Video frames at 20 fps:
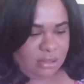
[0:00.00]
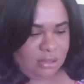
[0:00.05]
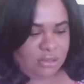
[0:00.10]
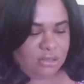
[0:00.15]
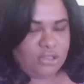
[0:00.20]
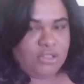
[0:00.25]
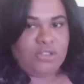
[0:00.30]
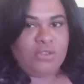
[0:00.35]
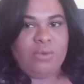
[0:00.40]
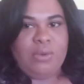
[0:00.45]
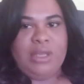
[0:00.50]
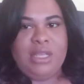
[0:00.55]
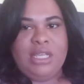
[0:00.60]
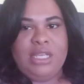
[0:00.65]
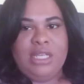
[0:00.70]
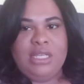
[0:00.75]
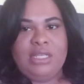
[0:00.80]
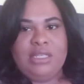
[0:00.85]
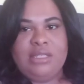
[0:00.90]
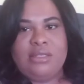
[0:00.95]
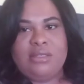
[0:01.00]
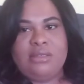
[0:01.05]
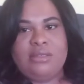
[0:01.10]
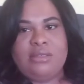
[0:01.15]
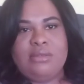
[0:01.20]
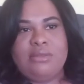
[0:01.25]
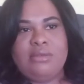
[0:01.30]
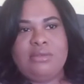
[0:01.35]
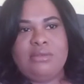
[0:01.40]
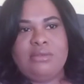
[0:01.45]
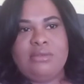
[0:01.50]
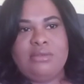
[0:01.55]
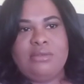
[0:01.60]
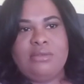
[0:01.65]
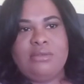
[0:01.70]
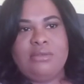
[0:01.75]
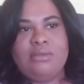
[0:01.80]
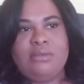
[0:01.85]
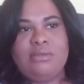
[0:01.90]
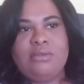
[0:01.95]
squeeze
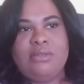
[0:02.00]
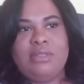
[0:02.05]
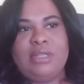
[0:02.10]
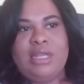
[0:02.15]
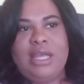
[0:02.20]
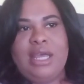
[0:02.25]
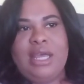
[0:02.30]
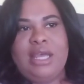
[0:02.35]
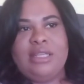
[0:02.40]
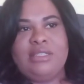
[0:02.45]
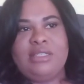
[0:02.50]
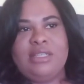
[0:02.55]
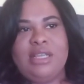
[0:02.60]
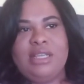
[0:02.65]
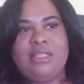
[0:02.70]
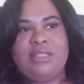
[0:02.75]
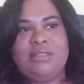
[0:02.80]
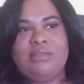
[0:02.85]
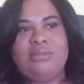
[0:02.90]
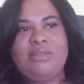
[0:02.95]
the excess.